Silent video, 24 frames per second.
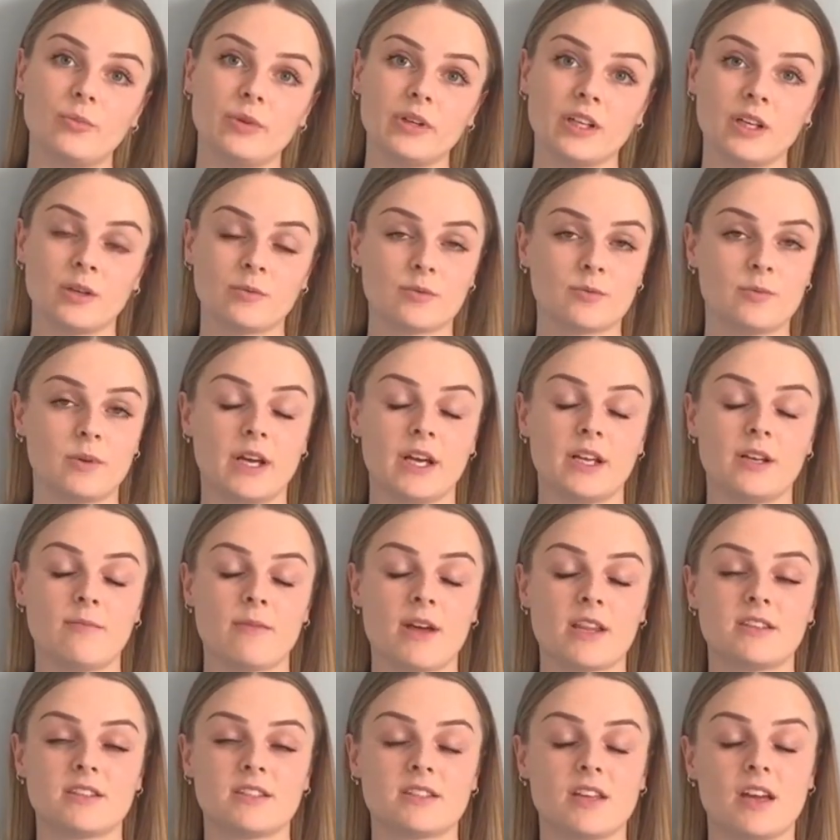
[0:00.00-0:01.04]
Being able to play in a
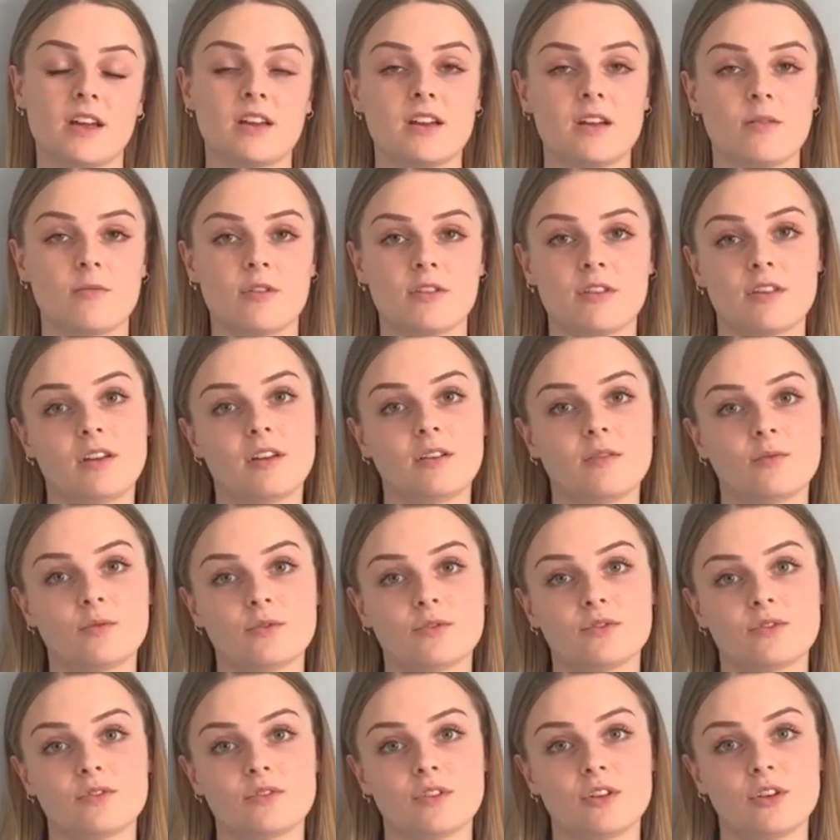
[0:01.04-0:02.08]
men's stadium I think
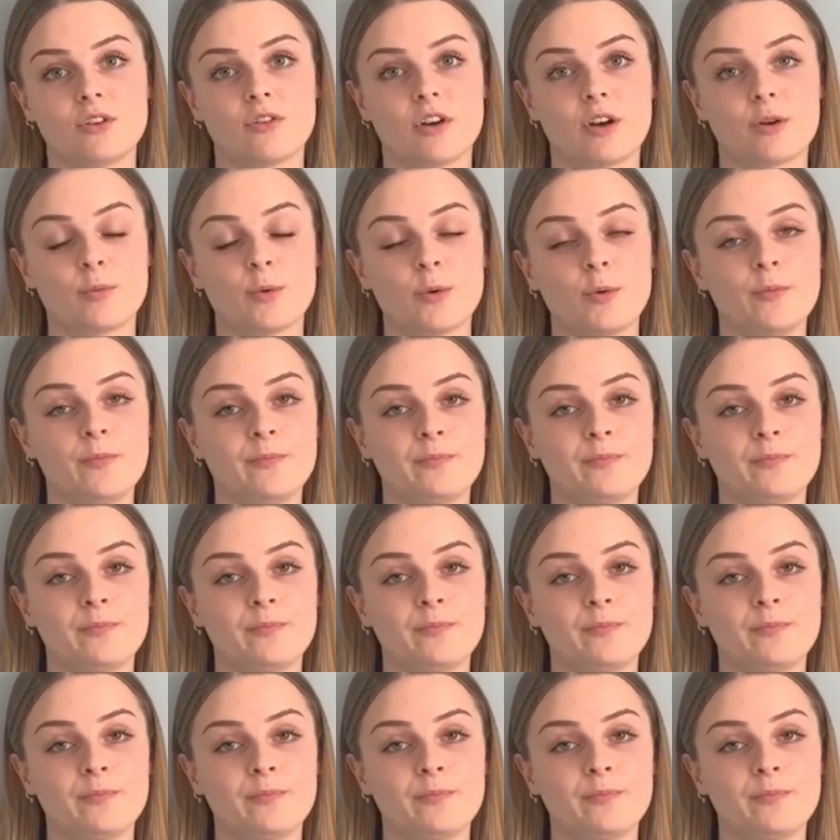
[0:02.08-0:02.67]
was incredible.